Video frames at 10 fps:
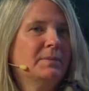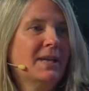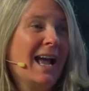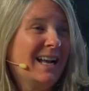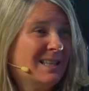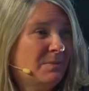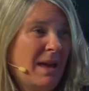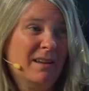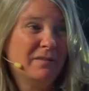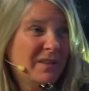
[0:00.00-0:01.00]
tax
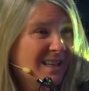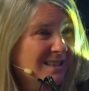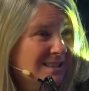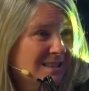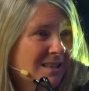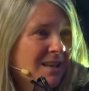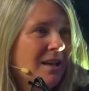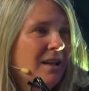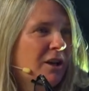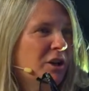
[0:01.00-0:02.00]
benefits.
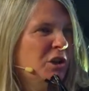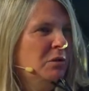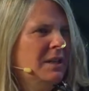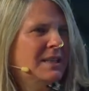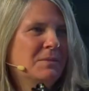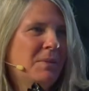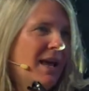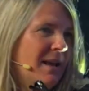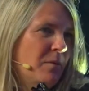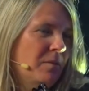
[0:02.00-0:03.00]
Can you
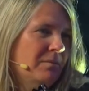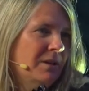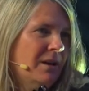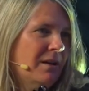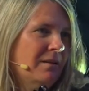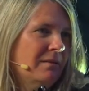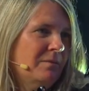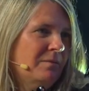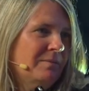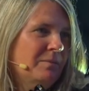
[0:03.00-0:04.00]
explain, you
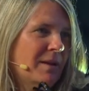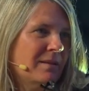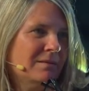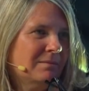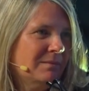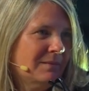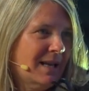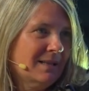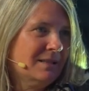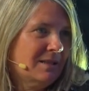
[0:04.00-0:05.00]
know, whether
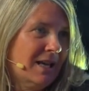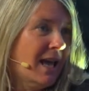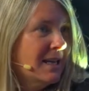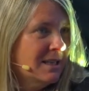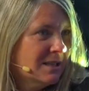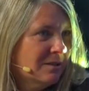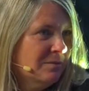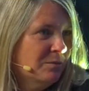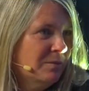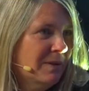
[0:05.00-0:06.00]
that's the case
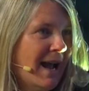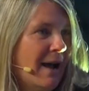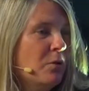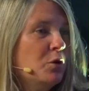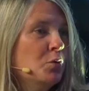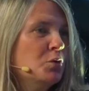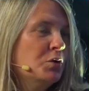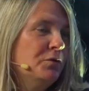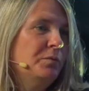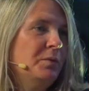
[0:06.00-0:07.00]
and how you're
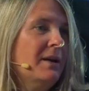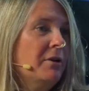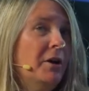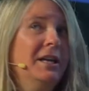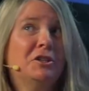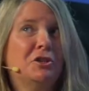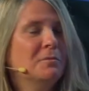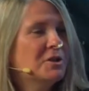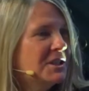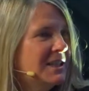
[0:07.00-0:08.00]
sort of, without going into
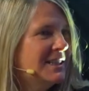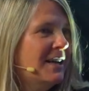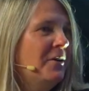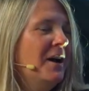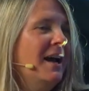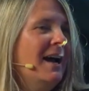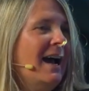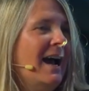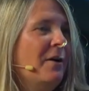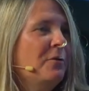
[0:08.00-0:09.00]
too much detail,
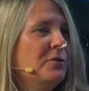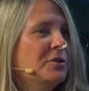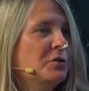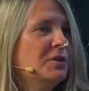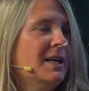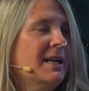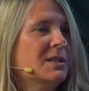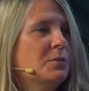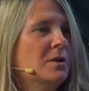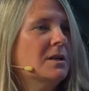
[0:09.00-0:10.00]
how the sort of
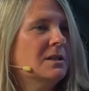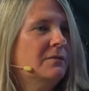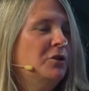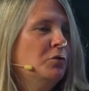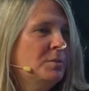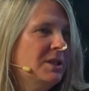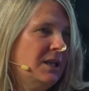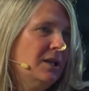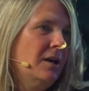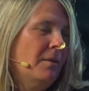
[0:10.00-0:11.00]
tax works for your
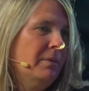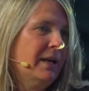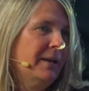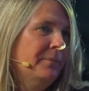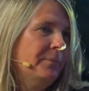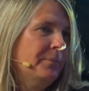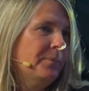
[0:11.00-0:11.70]
particular company?